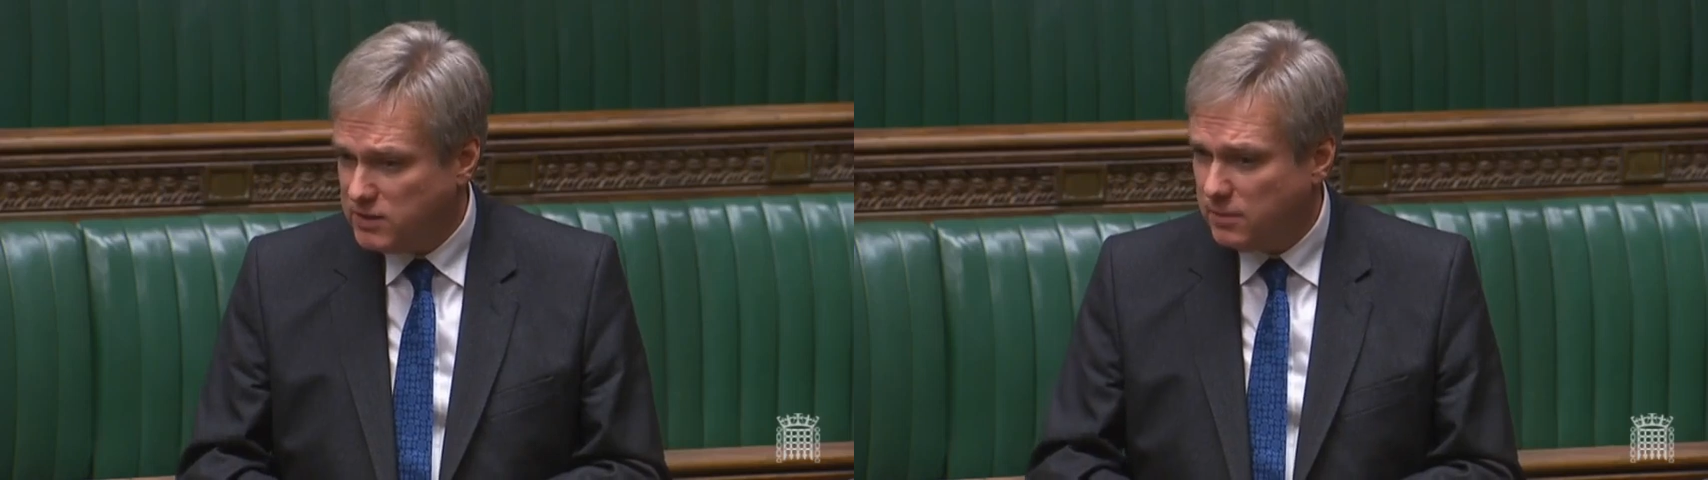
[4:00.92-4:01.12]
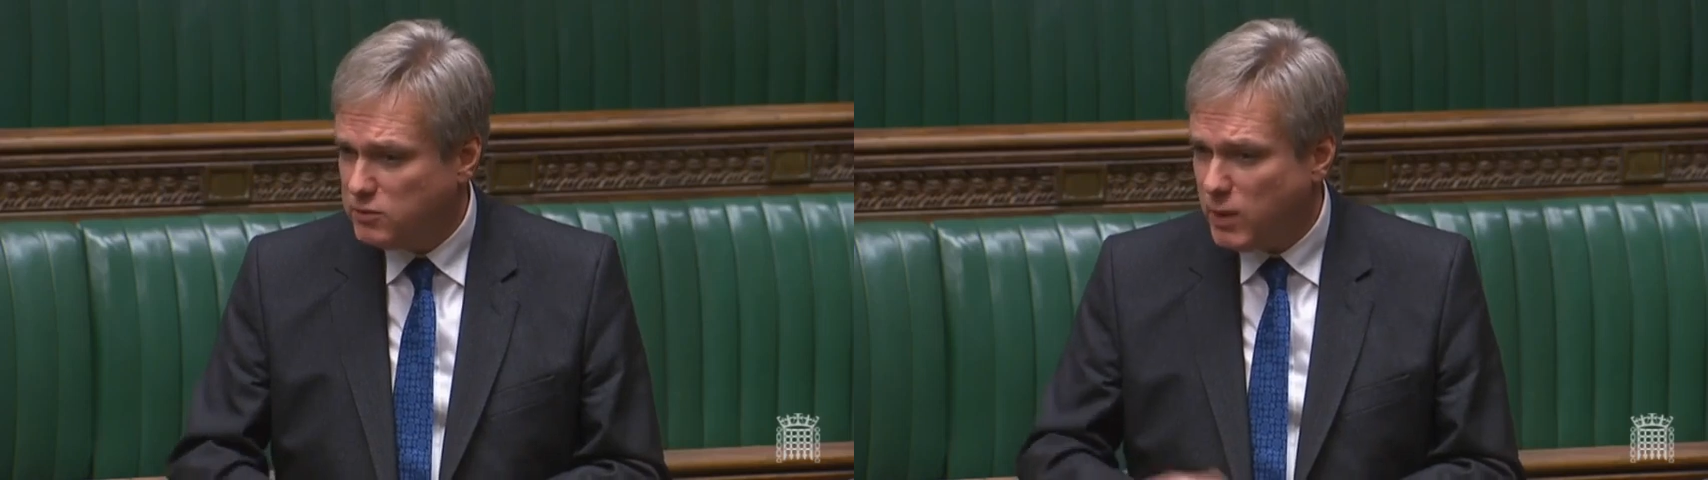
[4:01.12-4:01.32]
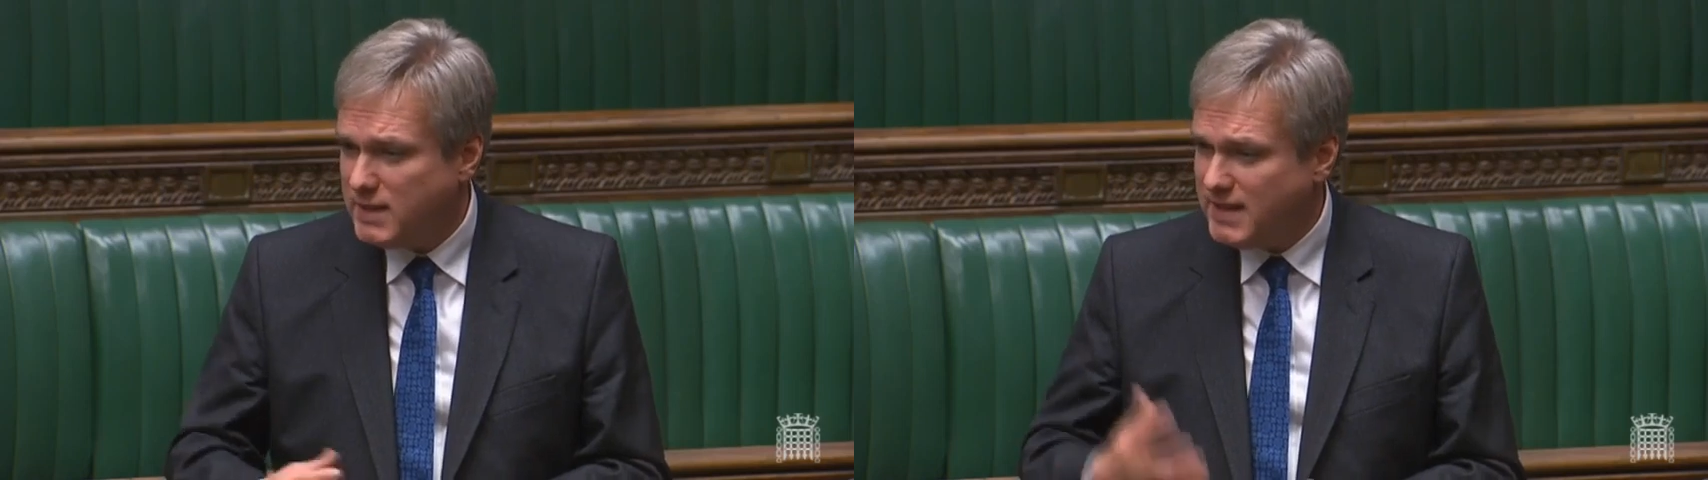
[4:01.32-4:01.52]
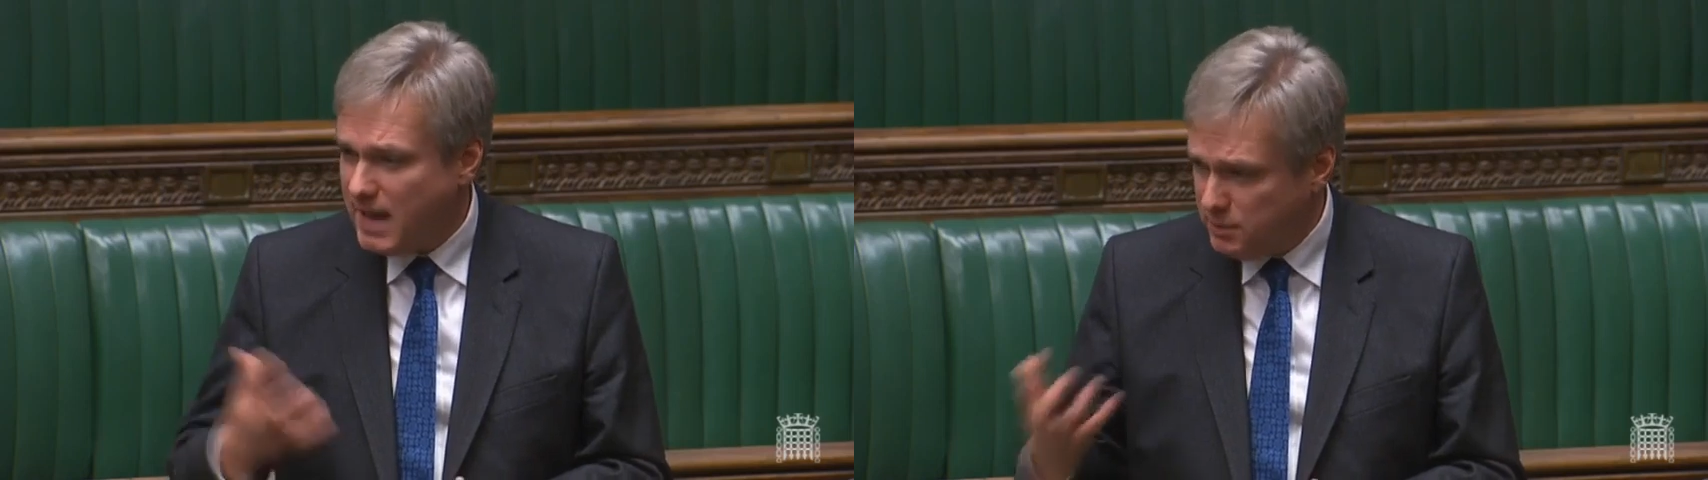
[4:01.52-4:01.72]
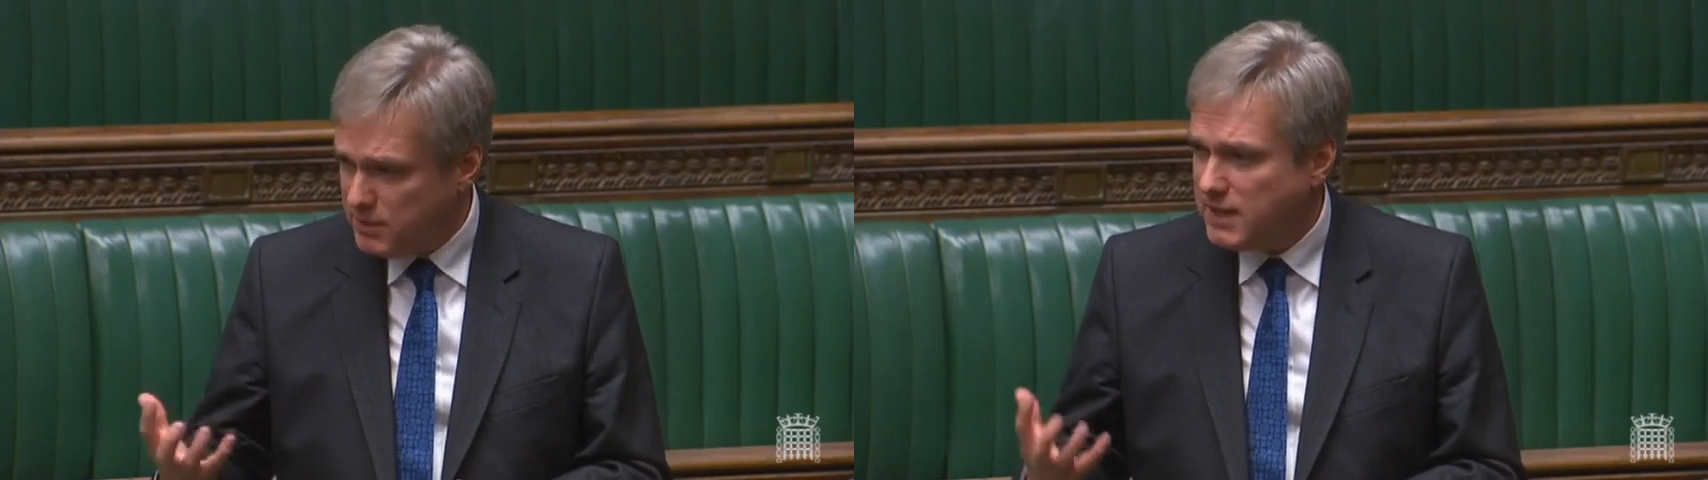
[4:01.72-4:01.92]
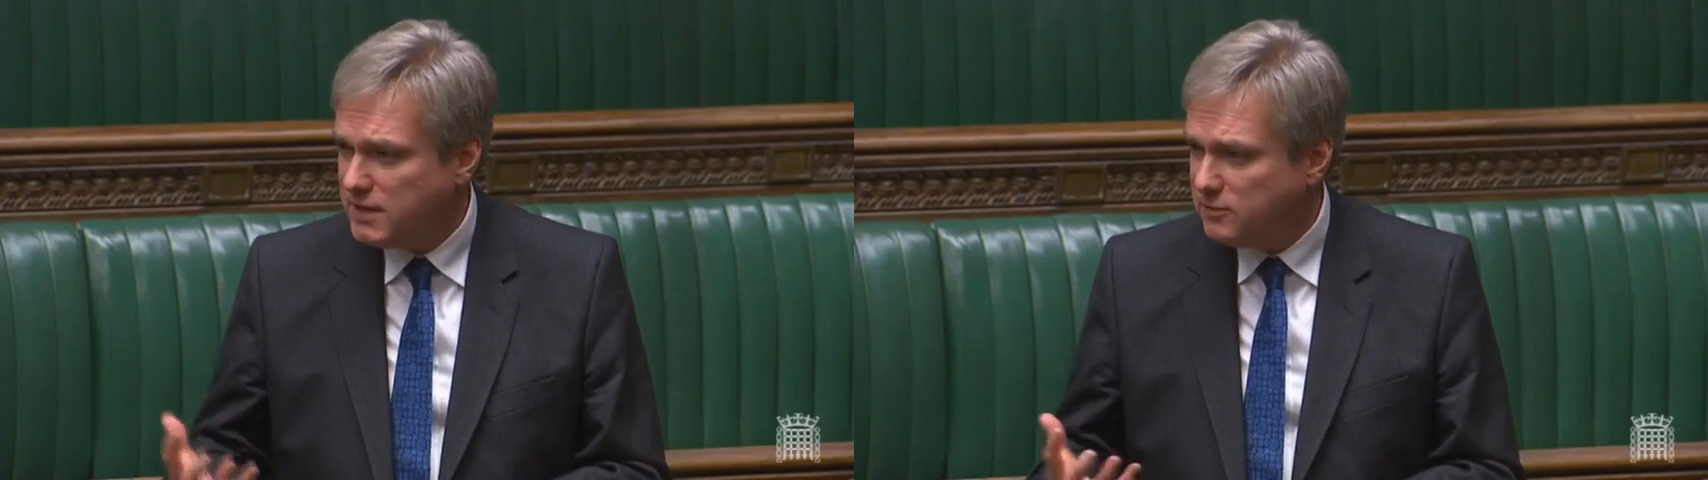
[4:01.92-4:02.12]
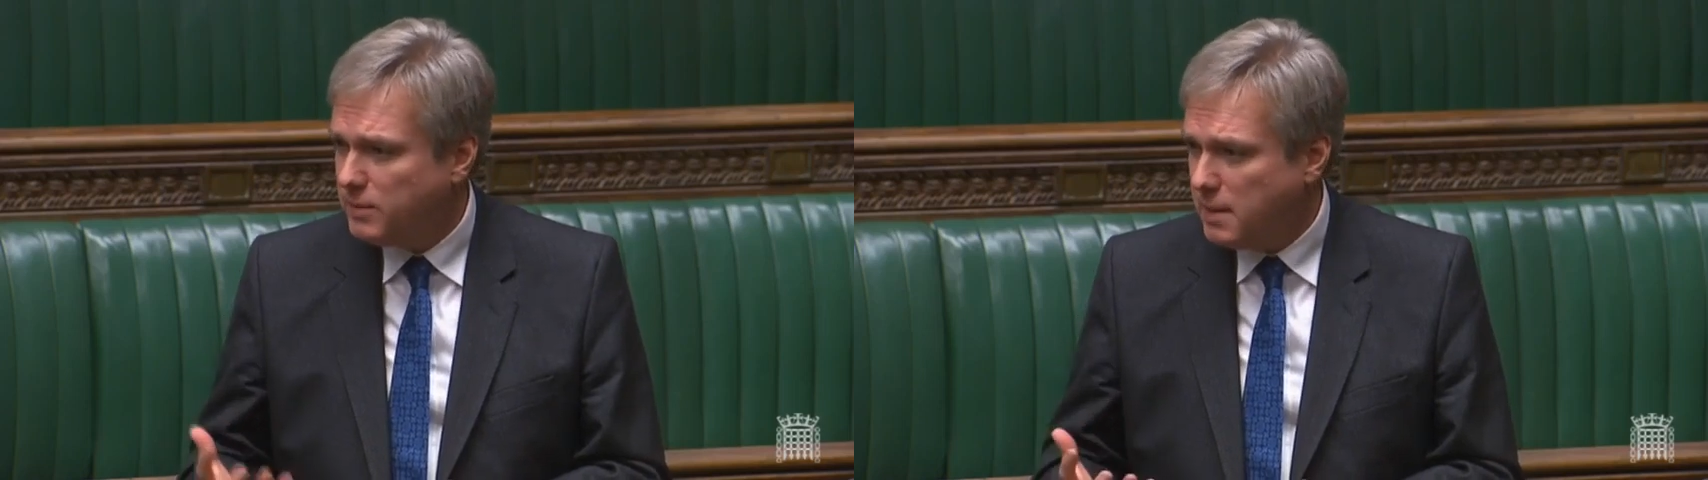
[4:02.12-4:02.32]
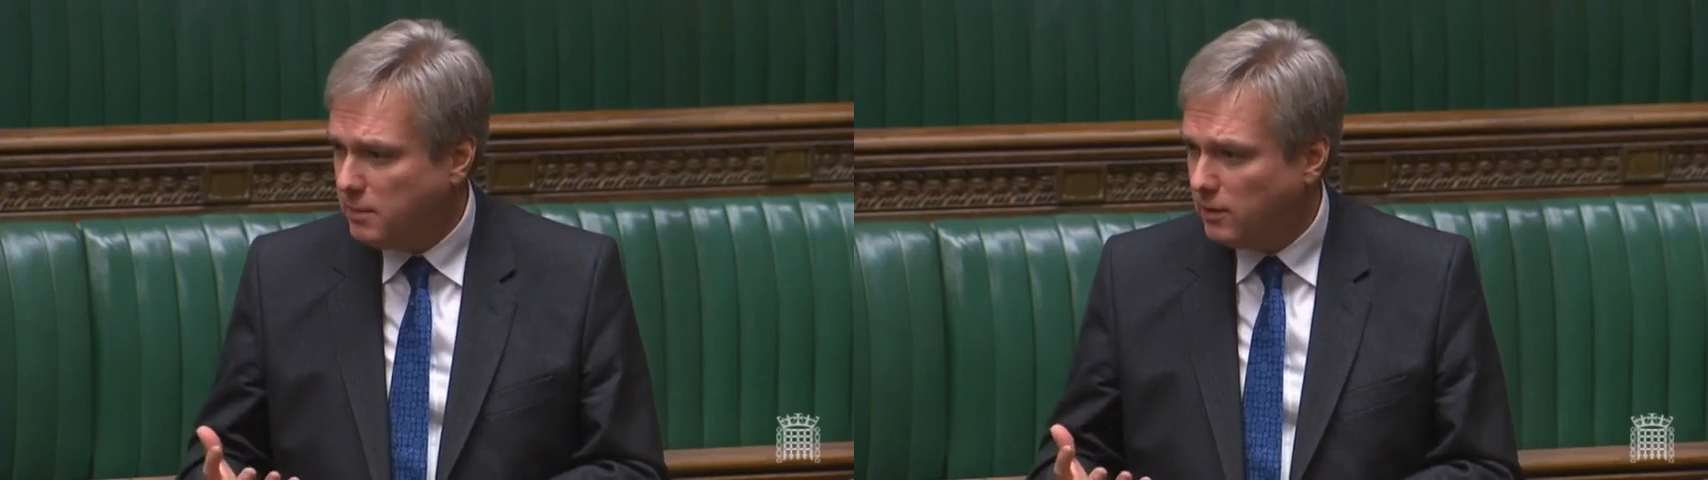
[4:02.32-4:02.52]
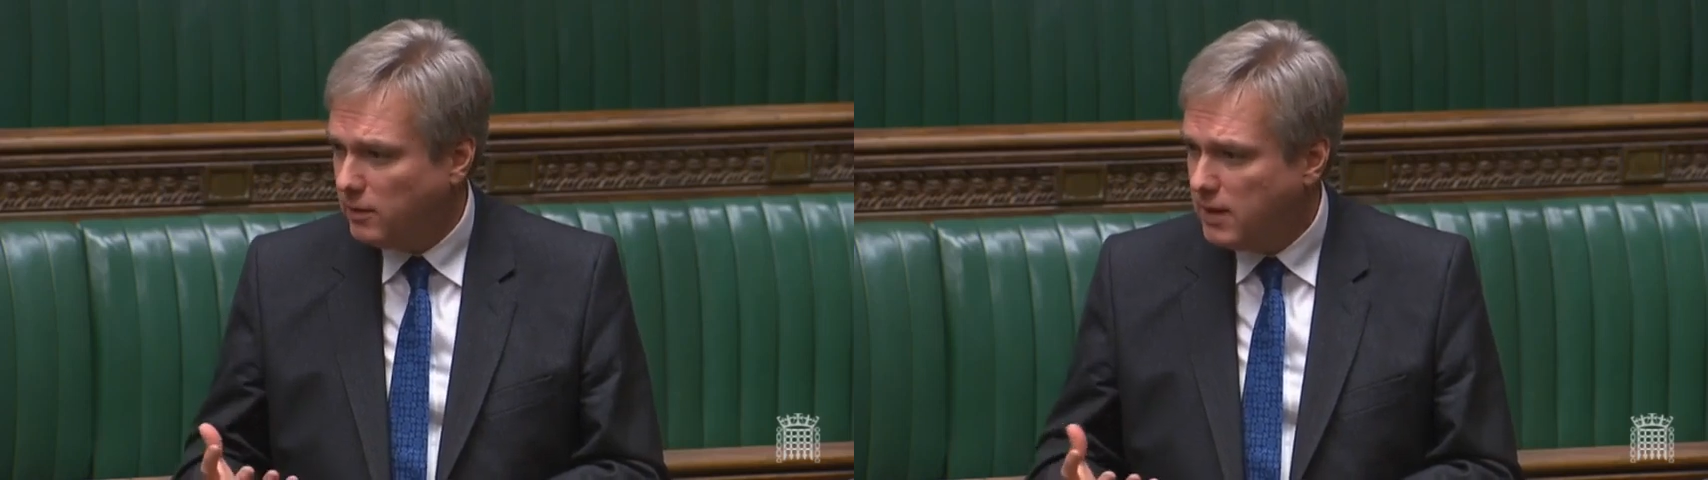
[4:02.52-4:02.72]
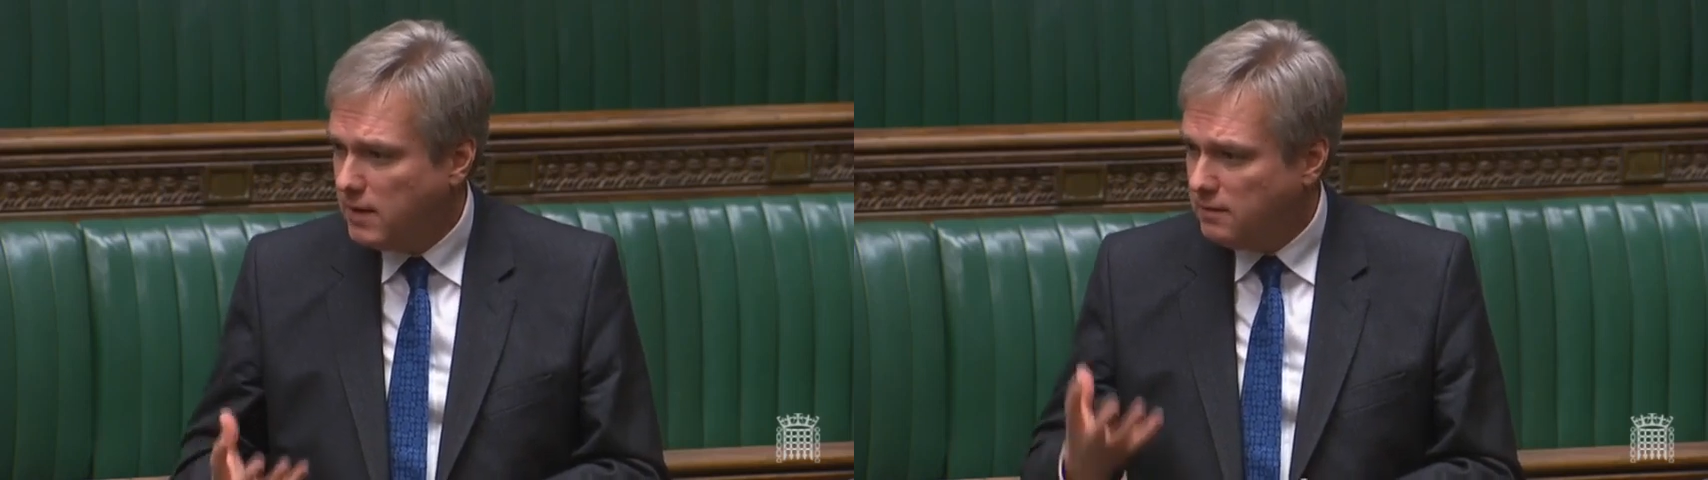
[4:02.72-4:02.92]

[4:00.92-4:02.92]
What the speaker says: some 28% of people